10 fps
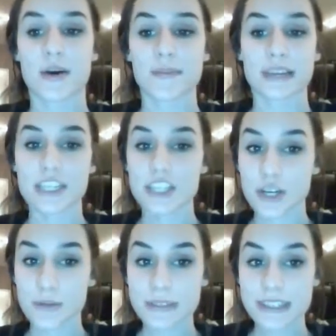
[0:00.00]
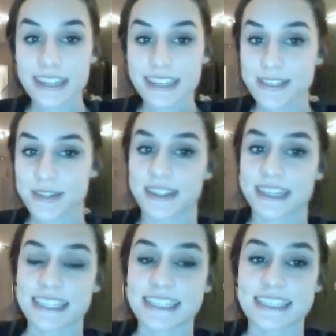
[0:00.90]
each group is going to do
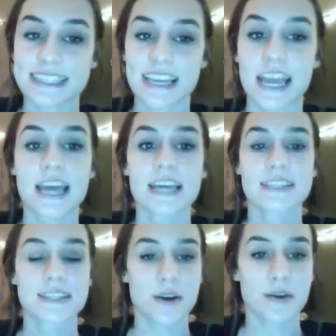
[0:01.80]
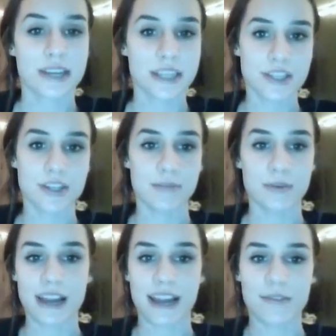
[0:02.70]
this, so each group will
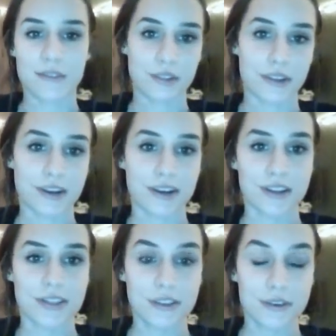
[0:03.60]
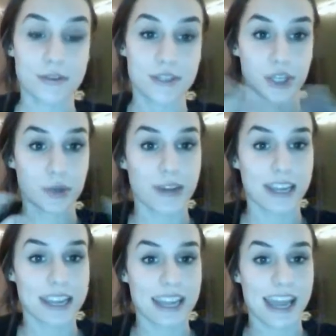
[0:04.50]
kind of learn through
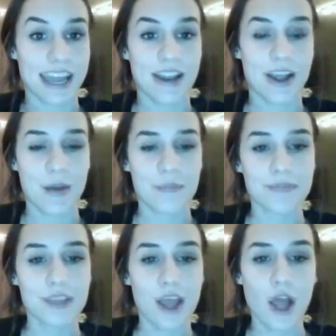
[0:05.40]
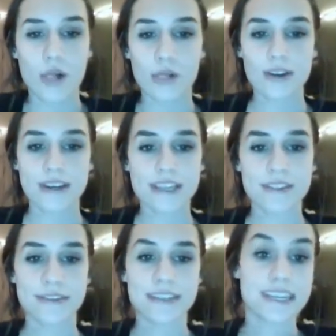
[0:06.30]
doing and learning
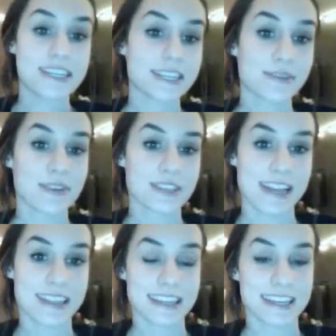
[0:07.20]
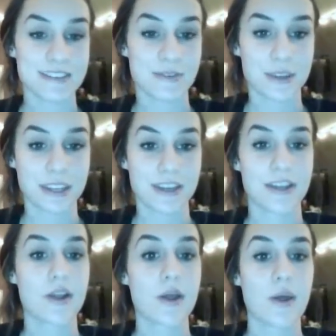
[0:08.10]
through teaching, which I think is a really good
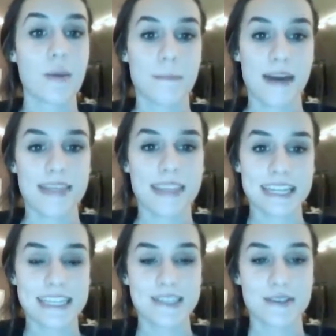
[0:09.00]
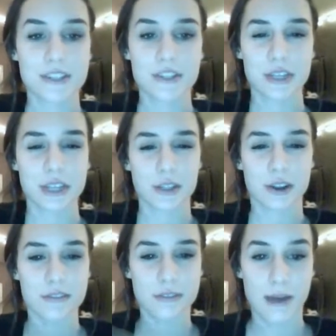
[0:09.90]
method. Students really
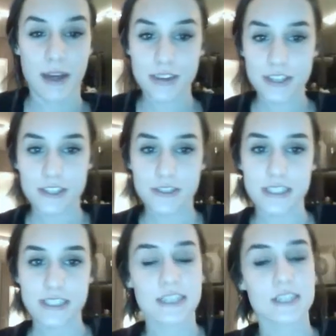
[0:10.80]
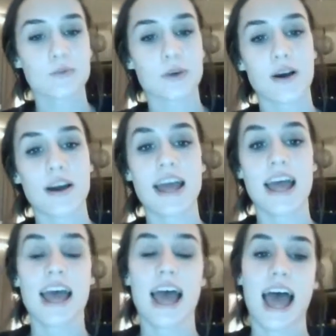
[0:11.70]
learn from other students as well
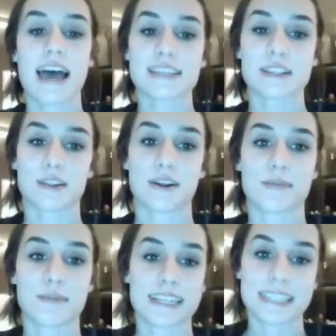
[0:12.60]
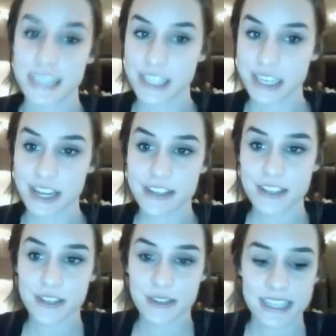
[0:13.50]
as learn by teaching other
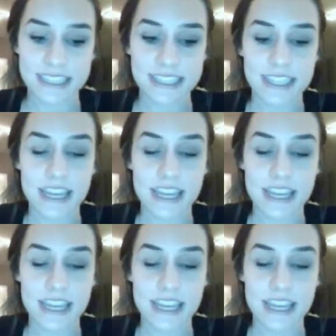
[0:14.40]
students.